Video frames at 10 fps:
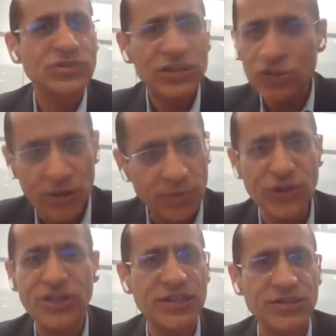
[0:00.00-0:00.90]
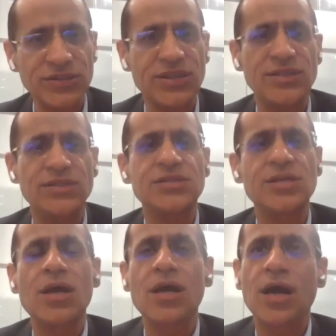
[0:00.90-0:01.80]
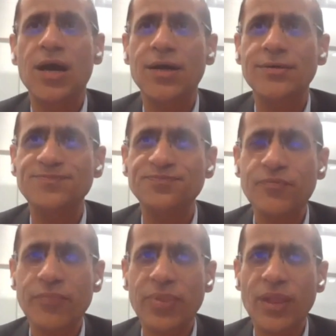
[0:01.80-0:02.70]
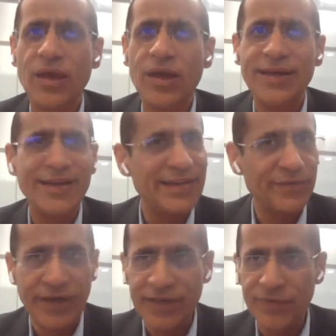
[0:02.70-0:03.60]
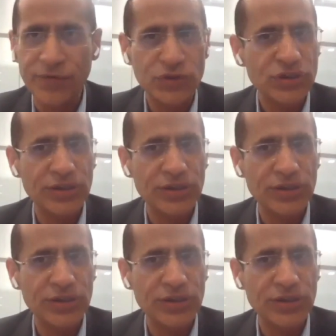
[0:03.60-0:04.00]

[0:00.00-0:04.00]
just on communication skills and interview